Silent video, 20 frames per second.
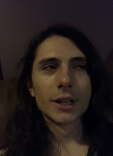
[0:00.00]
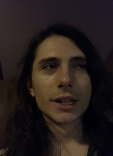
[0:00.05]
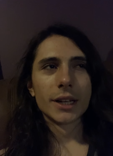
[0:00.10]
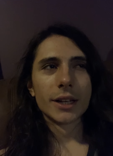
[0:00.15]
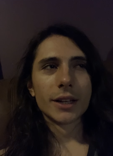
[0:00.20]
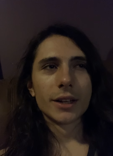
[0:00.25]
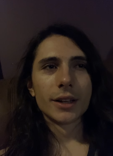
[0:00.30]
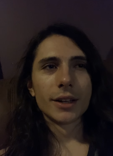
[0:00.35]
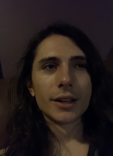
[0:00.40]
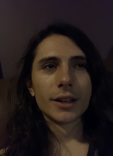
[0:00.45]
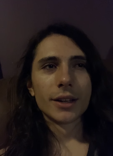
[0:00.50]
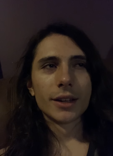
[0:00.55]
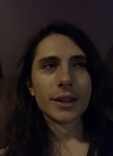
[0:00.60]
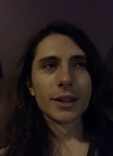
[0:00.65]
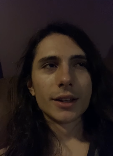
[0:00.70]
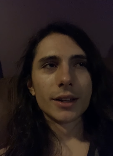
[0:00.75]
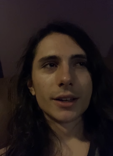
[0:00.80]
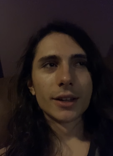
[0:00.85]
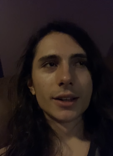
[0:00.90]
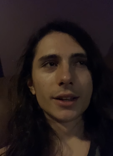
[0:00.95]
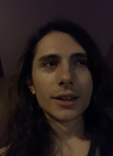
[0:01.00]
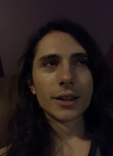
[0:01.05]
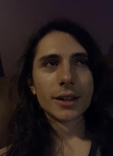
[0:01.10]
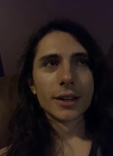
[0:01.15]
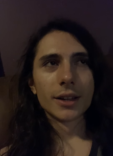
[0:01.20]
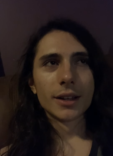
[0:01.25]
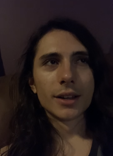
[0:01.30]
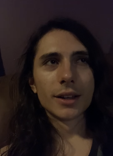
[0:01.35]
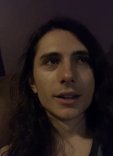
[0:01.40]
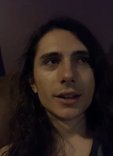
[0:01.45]

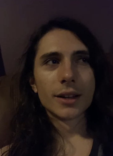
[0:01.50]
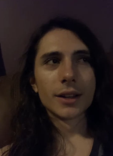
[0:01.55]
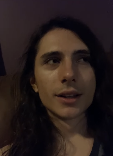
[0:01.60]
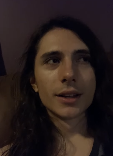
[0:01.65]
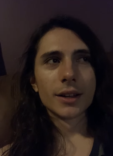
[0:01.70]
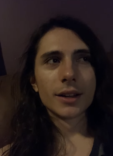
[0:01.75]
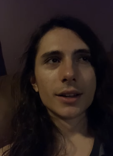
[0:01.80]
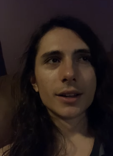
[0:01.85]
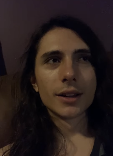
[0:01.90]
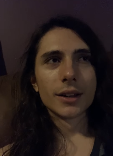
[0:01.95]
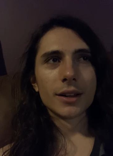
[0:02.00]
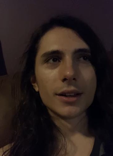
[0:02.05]
Nobody speaks.